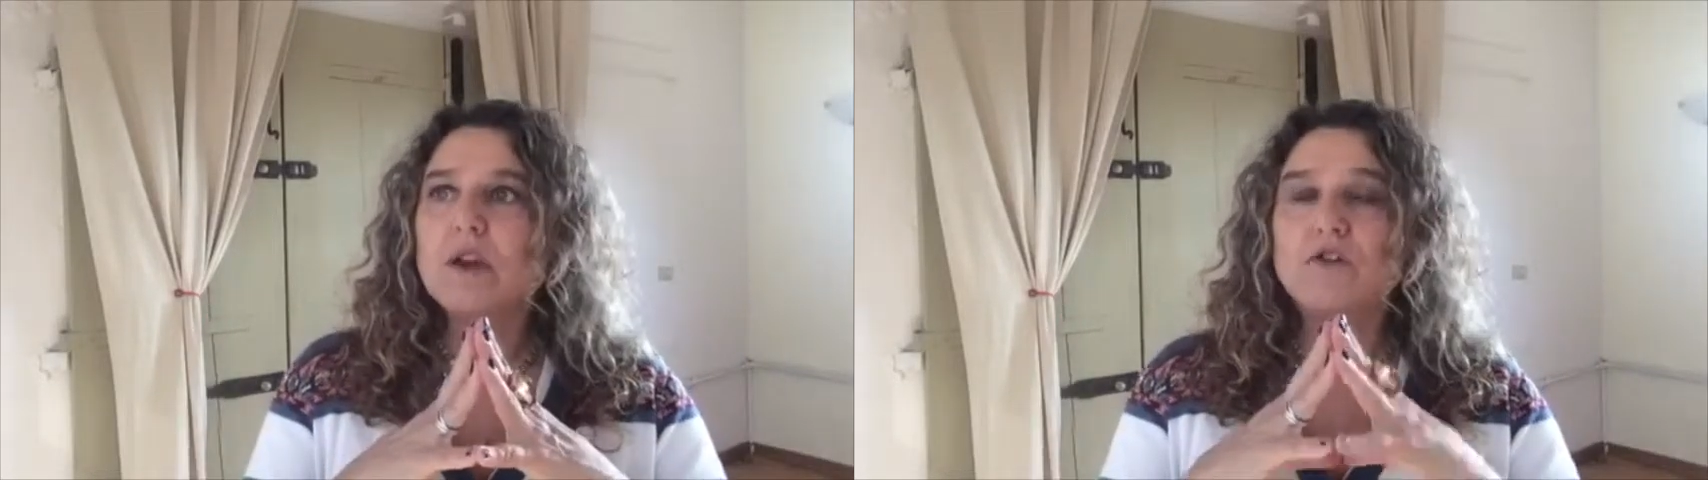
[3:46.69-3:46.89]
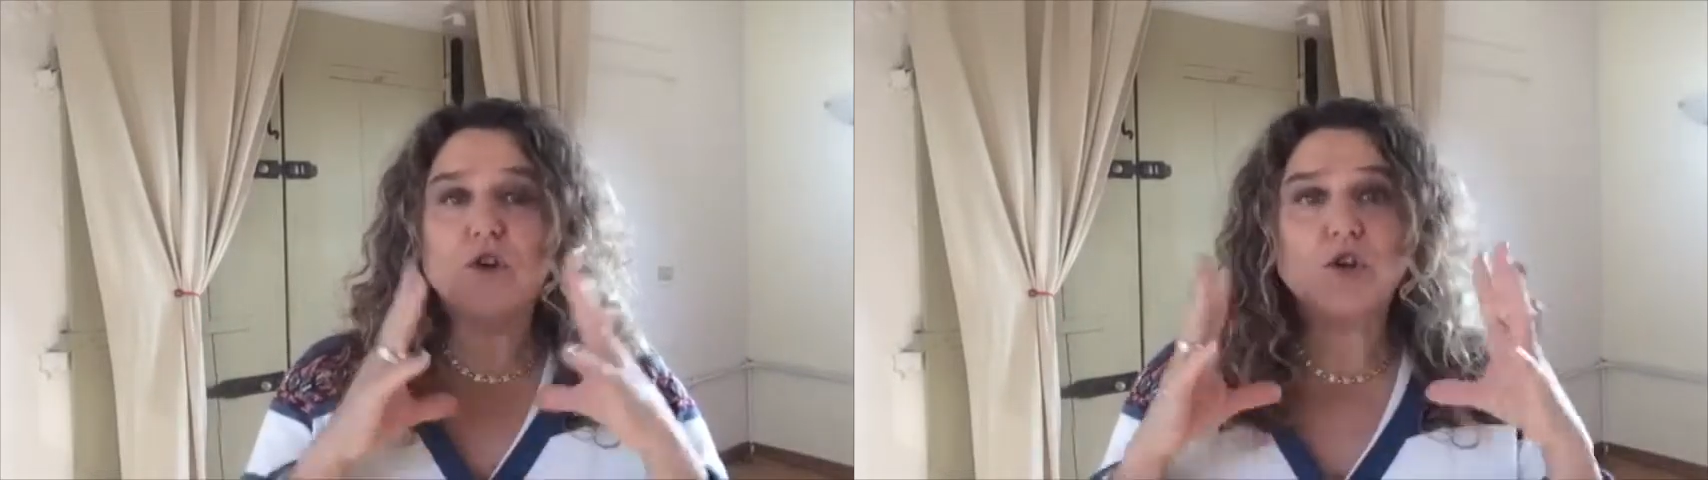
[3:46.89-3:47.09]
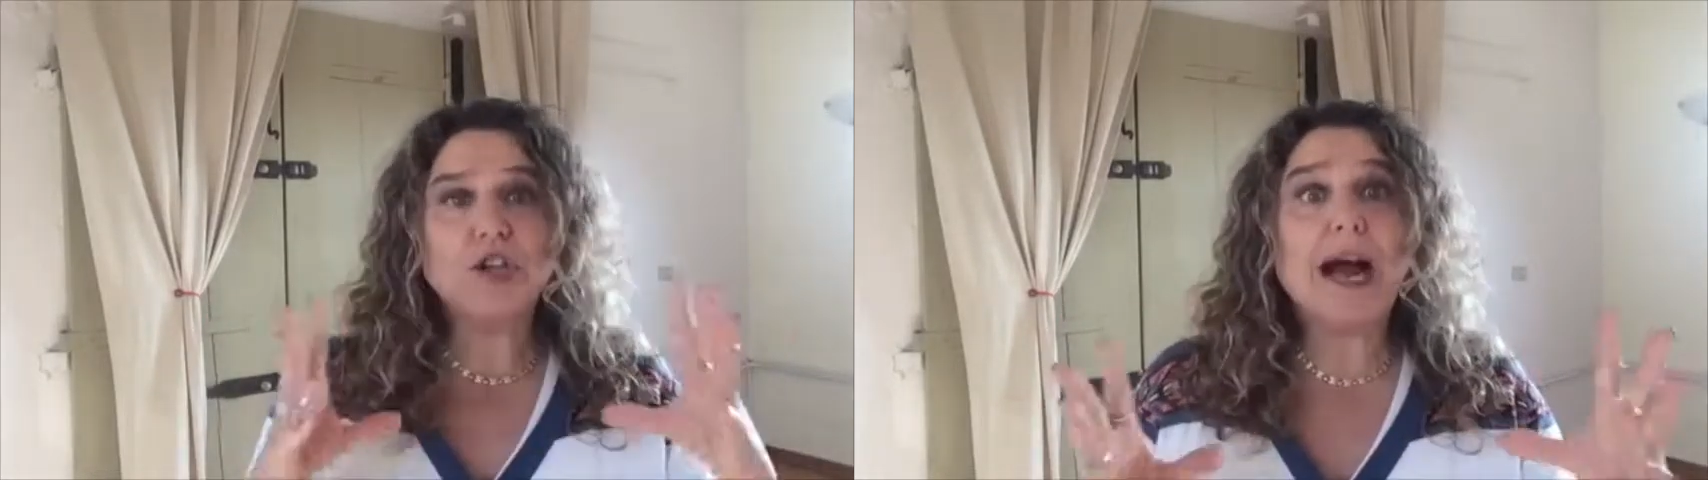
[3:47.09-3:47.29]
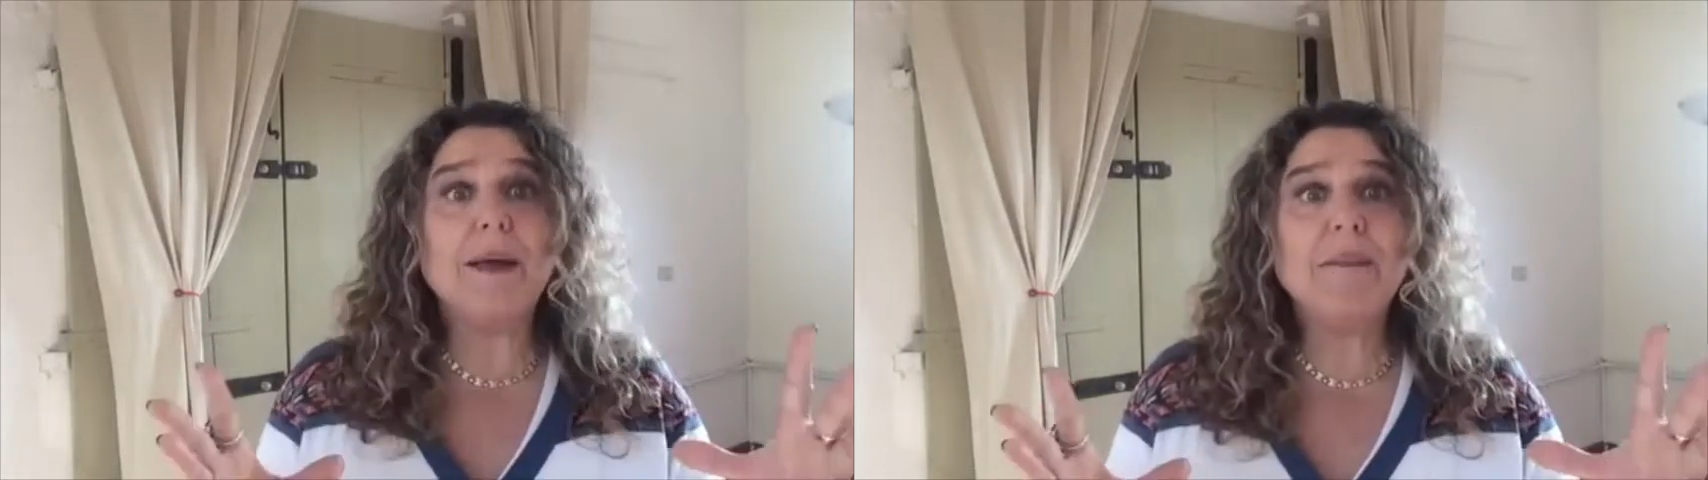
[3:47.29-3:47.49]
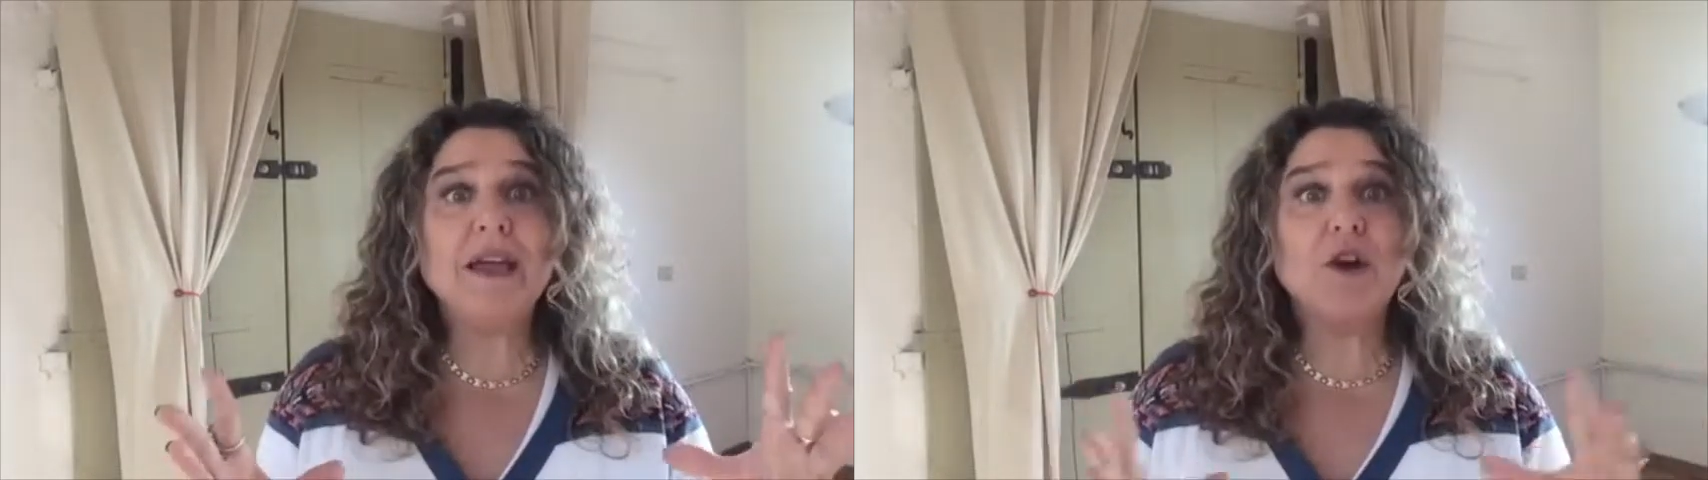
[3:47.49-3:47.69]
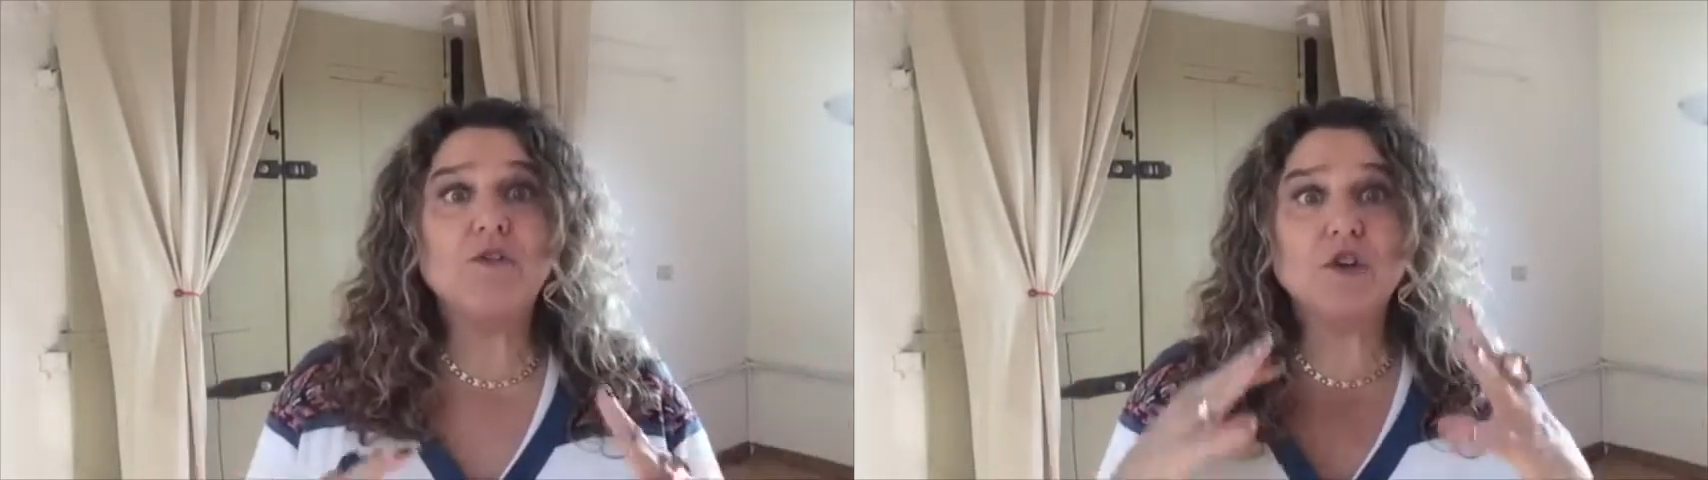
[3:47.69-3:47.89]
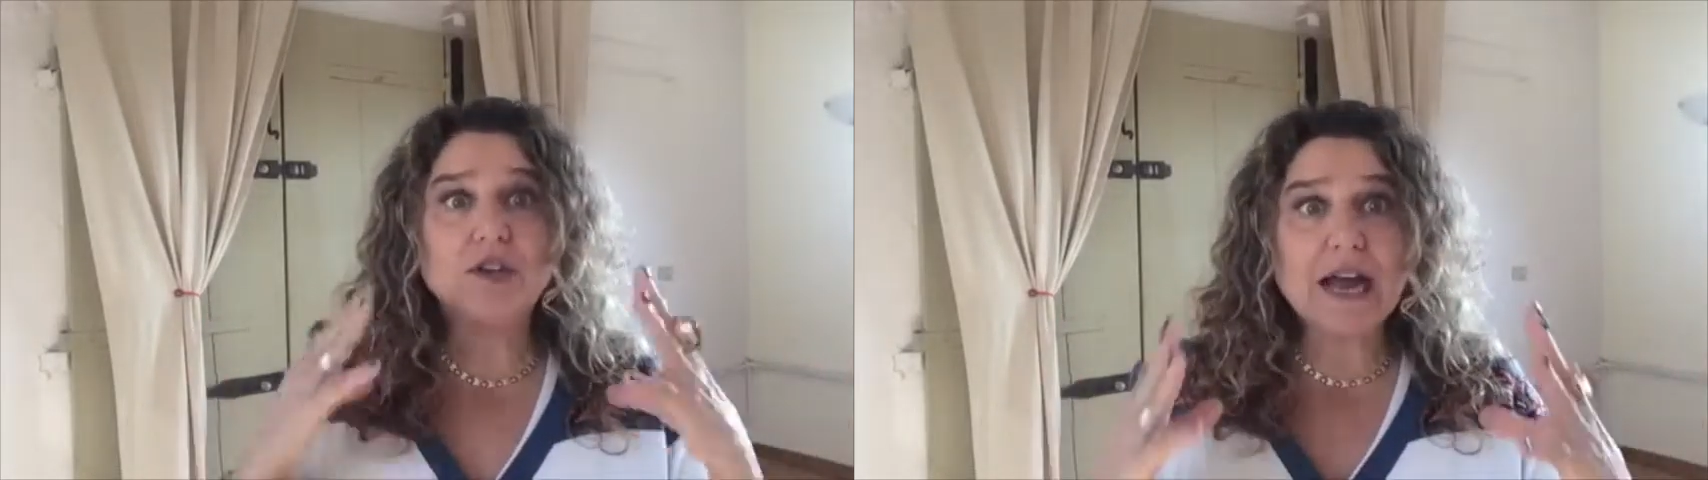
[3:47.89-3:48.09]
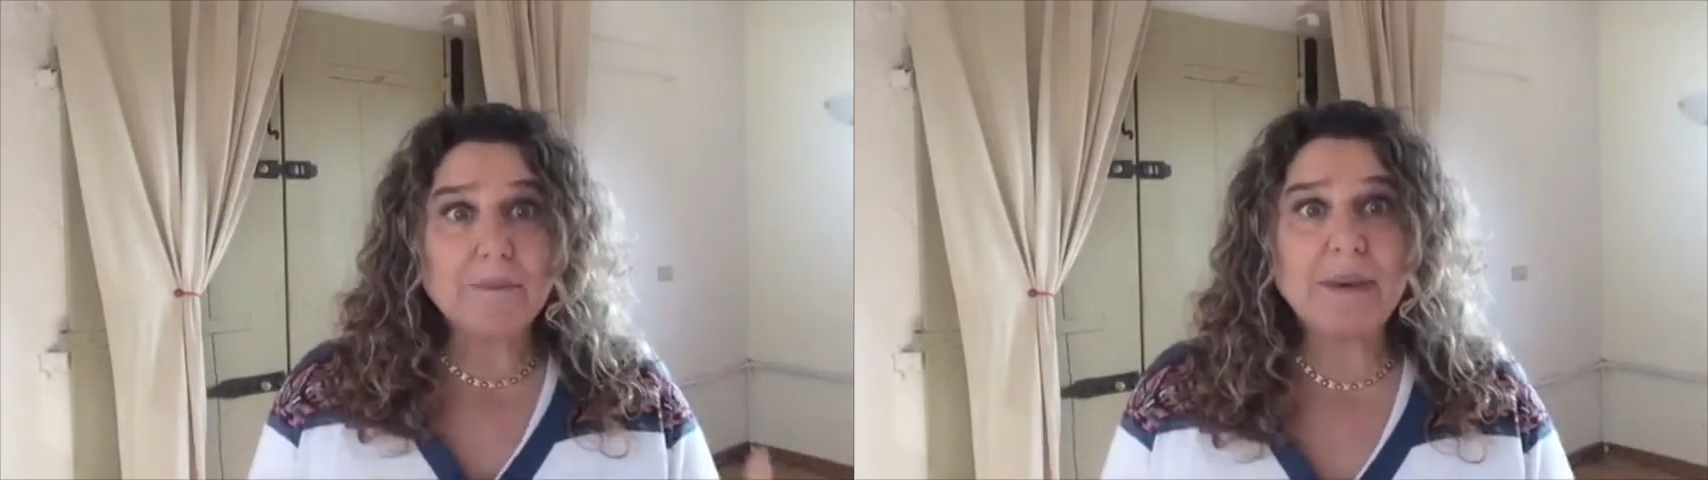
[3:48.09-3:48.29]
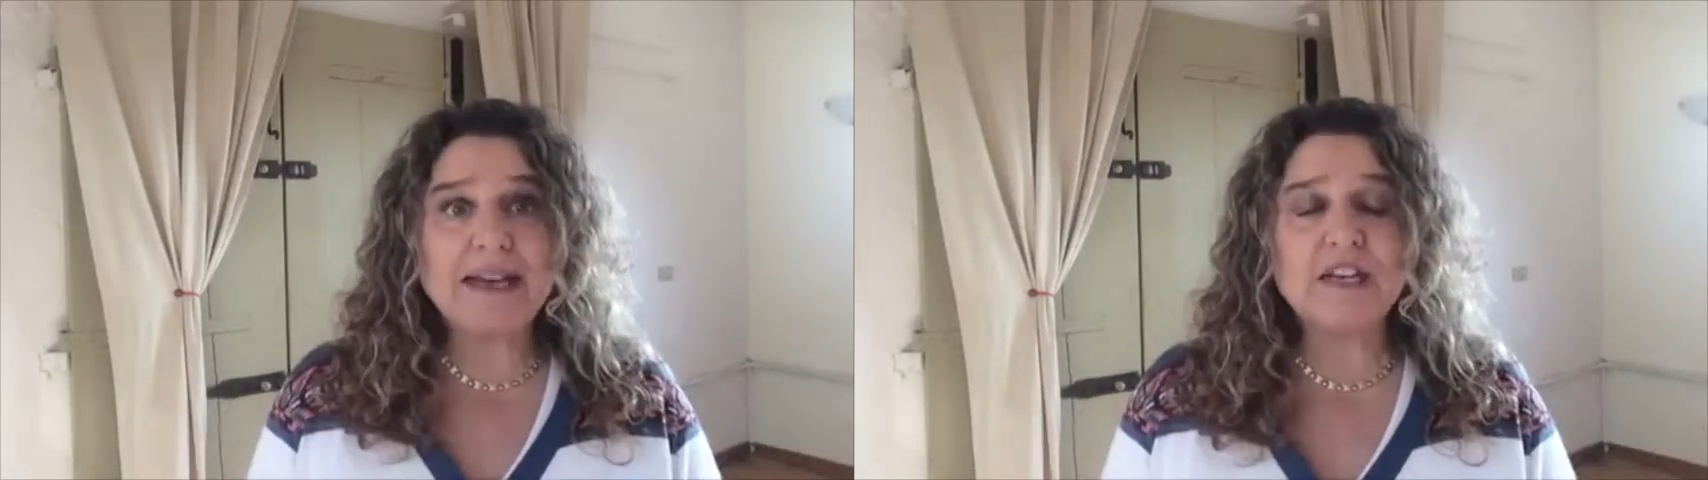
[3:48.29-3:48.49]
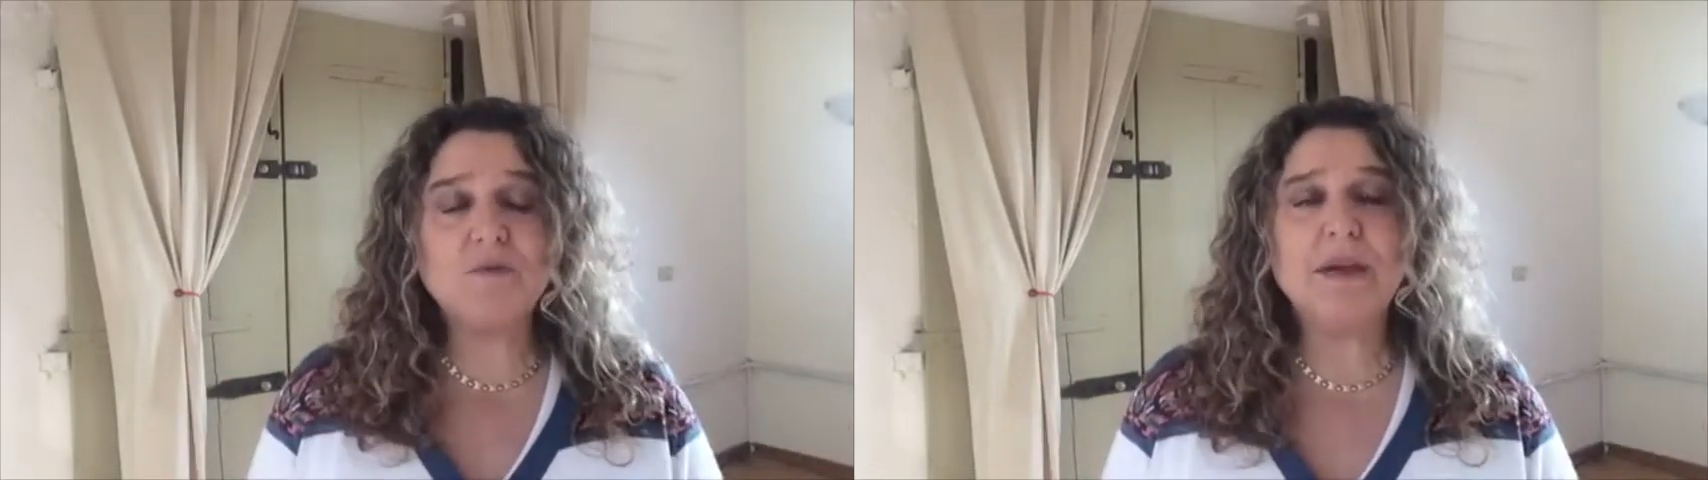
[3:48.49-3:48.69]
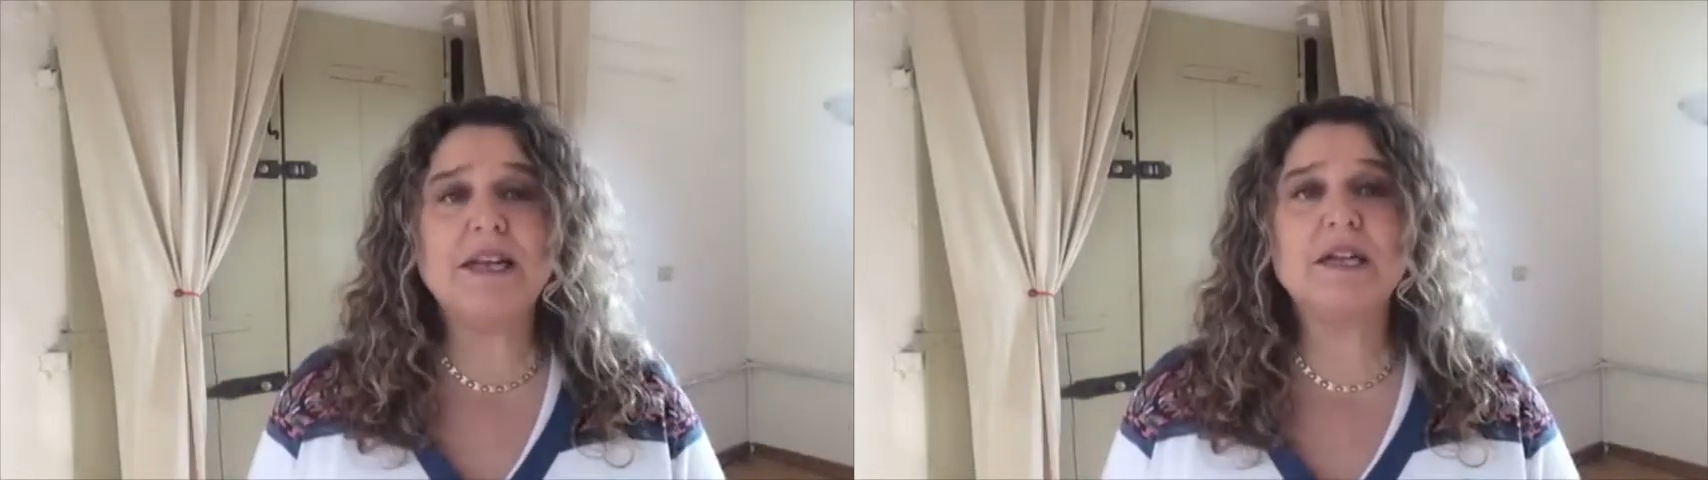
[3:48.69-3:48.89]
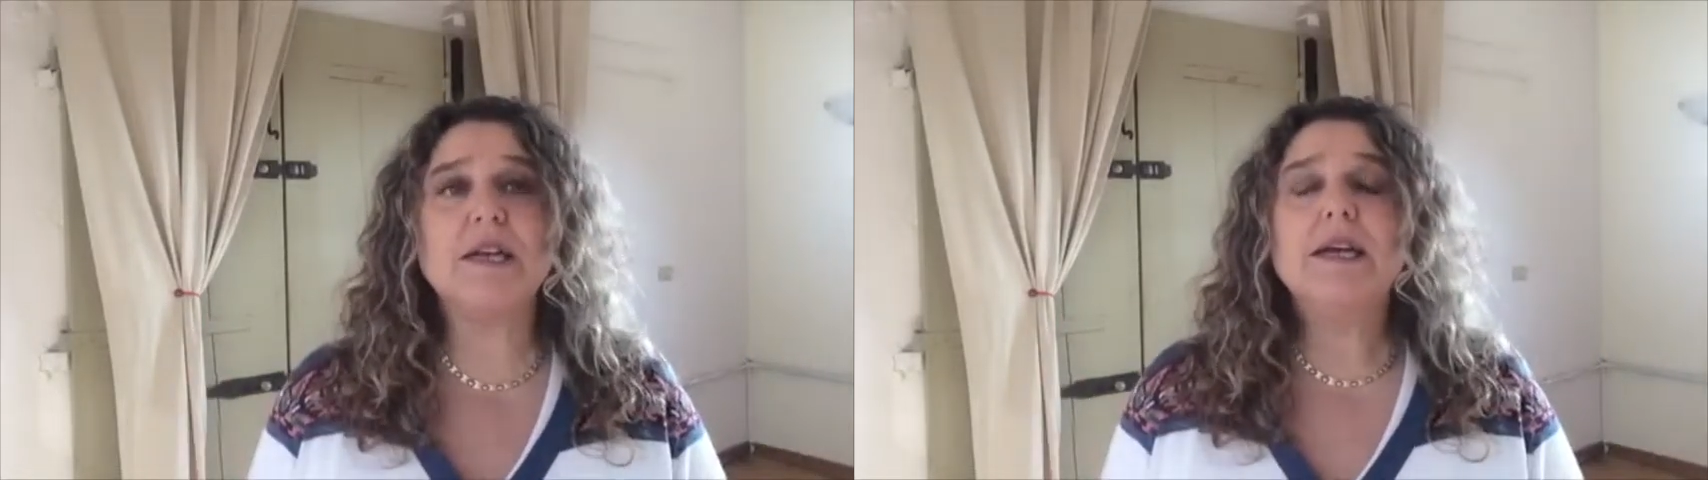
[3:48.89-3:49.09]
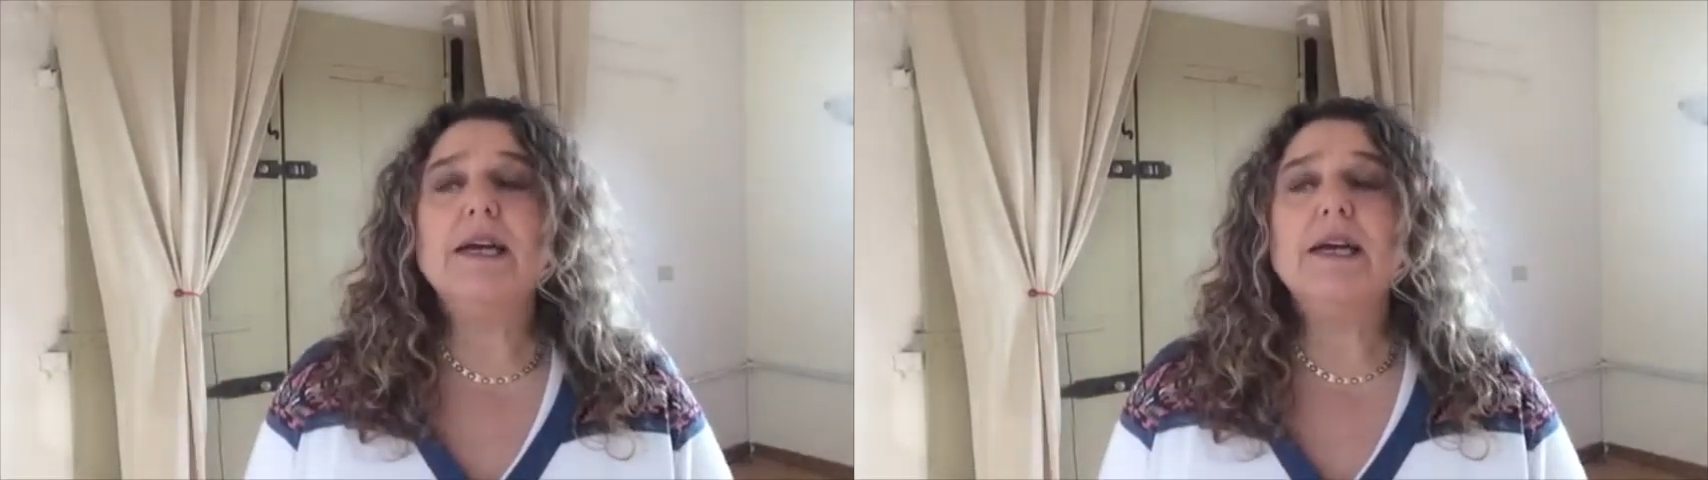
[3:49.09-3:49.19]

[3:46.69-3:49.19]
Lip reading: your timing, of your time management,